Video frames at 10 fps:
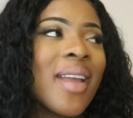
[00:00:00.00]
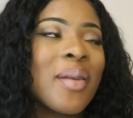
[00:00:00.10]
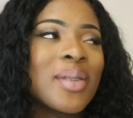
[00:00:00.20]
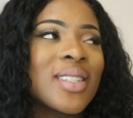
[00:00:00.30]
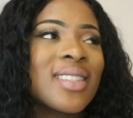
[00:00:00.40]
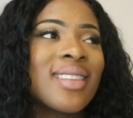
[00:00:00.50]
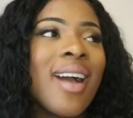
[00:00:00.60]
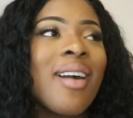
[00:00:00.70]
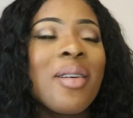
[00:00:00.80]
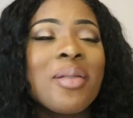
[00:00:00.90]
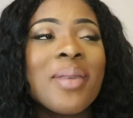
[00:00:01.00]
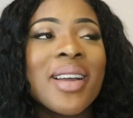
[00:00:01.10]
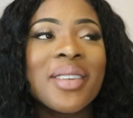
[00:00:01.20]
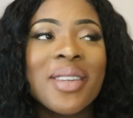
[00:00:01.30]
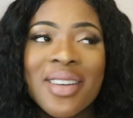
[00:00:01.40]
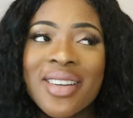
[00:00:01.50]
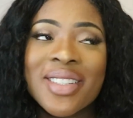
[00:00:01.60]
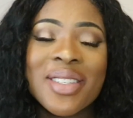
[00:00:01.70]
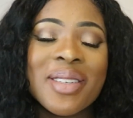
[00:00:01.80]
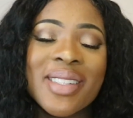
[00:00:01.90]
It was just like, oh my
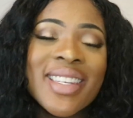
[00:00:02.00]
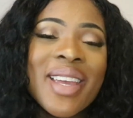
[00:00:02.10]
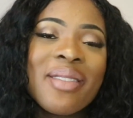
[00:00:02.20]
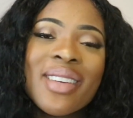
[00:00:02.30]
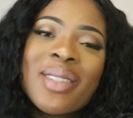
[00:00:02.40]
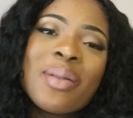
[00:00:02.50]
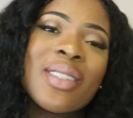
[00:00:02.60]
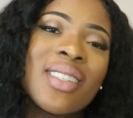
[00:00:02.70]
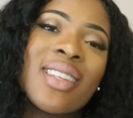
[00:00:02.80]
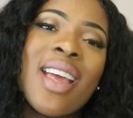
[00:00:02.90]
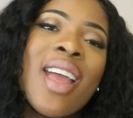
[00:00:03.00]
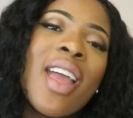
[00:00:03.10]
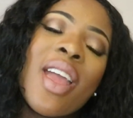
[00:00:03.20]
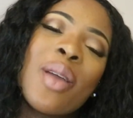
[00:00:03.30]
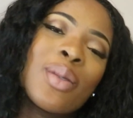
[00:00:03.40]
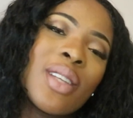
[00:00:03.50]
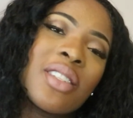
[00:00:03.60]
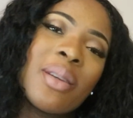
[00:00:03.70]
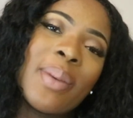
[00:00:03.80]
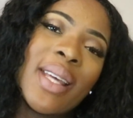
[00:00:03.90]
gosh, are you serious? It was just, it was
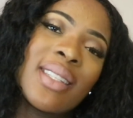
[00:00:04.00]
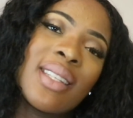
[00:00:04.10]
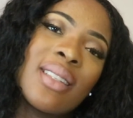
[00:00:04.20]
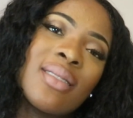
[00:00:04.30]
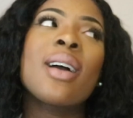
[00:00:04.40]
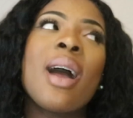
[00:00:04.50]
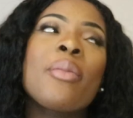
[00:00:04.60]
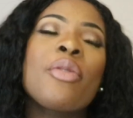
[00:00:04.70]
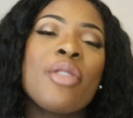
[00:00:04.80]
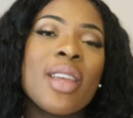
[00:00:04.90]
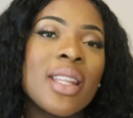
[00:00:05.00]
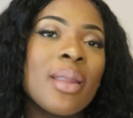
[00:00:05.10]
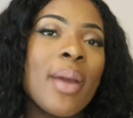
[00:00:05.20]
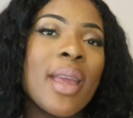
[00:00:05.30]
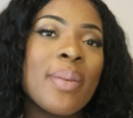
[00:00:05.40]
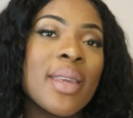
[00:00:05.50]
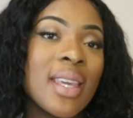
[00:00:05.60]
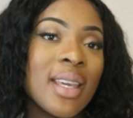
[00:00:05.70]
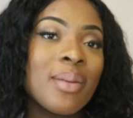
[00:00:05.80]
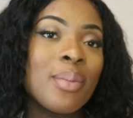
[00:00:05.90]
such a blessing. I'm feeling the baby
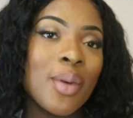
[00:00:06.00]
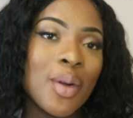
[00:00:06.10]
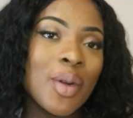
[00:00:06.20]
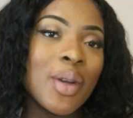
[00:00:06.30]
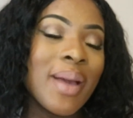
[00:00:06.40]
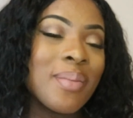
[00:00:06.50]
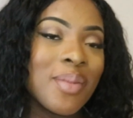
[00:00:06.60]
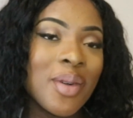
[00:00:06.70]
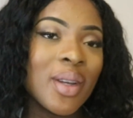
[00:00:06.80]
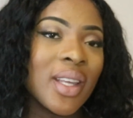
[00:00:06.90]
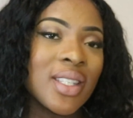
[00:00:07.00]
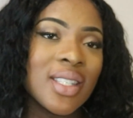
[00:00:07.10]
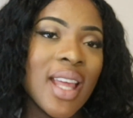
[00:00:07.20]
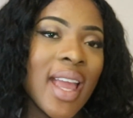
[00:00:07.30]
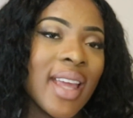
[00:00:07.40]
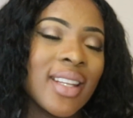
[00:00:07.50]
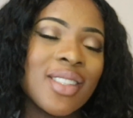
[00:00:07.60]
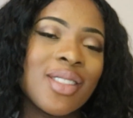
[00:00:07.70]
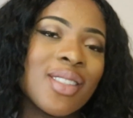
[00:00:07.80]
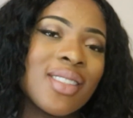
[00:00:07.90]
kick more and more each day and
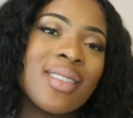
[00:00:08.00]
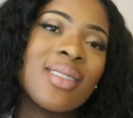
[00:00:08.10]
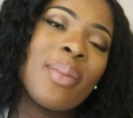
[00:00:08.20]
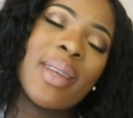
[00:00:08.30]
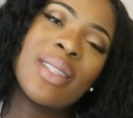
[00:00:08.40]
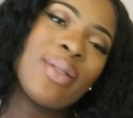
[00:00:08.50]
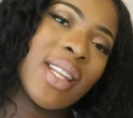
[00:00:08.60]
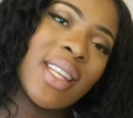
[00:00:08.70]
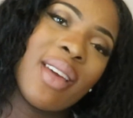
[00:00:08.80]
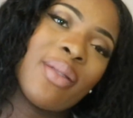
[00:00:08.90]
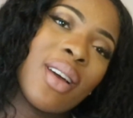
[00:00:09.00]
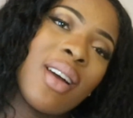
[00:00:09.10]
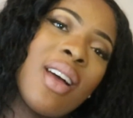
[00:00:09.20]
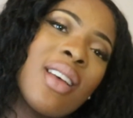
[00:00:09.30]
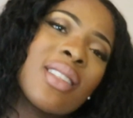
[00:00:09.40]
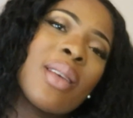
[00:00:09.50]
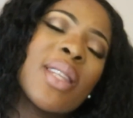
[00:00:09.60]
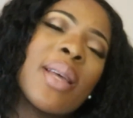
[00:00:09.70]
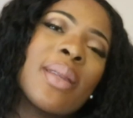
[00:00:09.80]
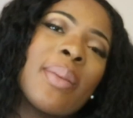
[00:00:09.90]
it's just the best feeling ever.
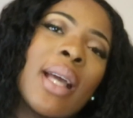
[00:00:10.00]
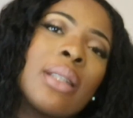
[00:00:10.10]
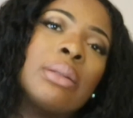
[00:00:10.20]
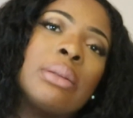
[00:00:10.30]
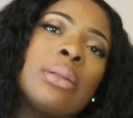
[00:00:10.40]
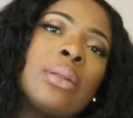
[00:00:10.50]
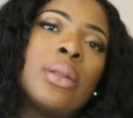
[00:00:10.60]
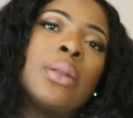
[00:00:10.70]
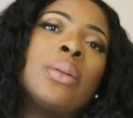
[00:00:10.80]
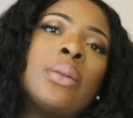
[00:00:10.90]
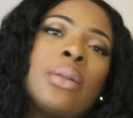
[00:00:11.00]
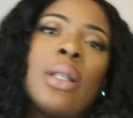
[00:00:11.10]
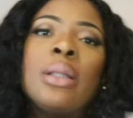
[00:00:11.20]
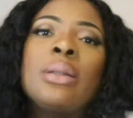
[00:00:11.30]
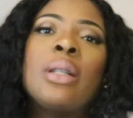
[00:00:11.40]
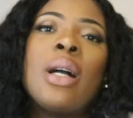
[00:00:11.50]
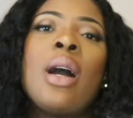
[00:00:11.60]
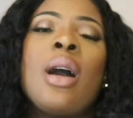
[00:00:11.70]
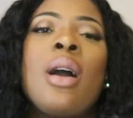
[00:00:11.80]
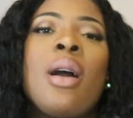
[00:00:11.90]
Sometimes I'm like, oh, oh, oh.
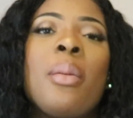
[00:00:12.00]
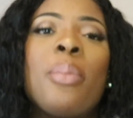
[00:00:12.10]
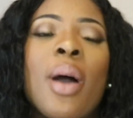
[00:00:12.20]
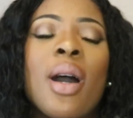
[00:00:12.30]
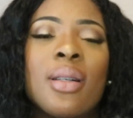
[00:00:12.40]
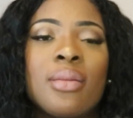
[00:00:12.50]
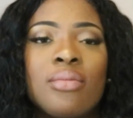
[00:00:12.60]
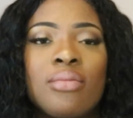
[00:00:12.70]
But